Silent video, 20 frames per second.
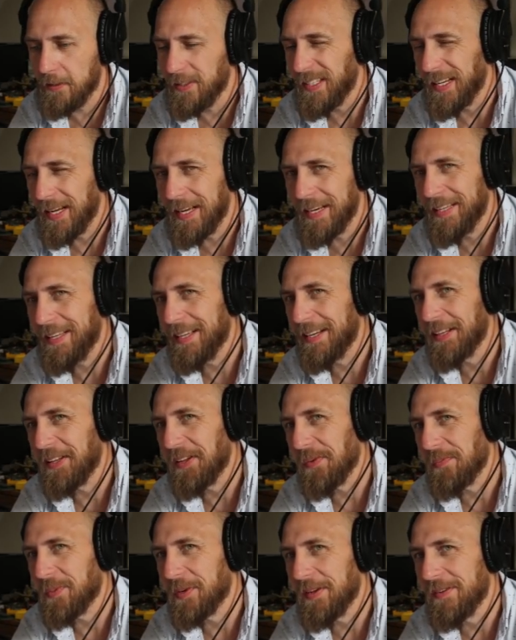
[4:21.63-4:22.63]
You can kind of get a
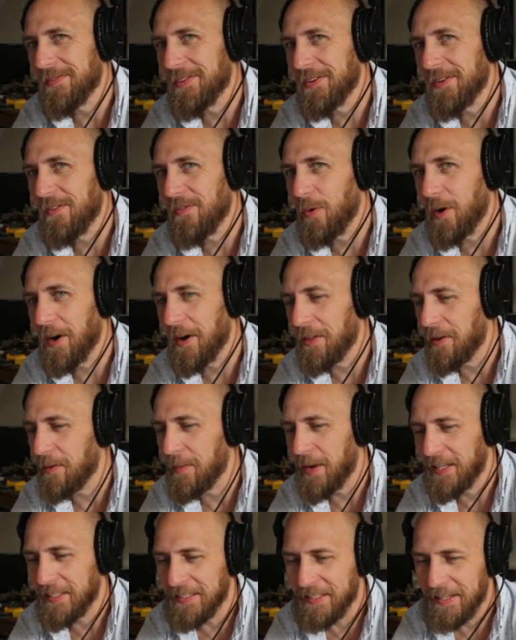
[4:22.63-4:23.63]
little preview of what other
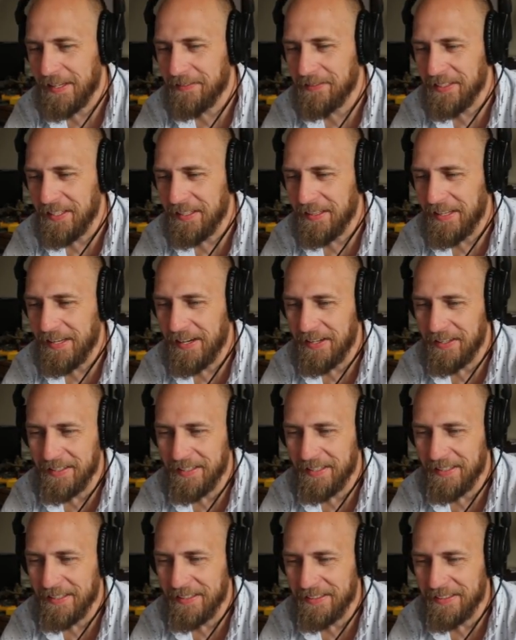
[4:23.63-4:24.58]
mechs that I've done there,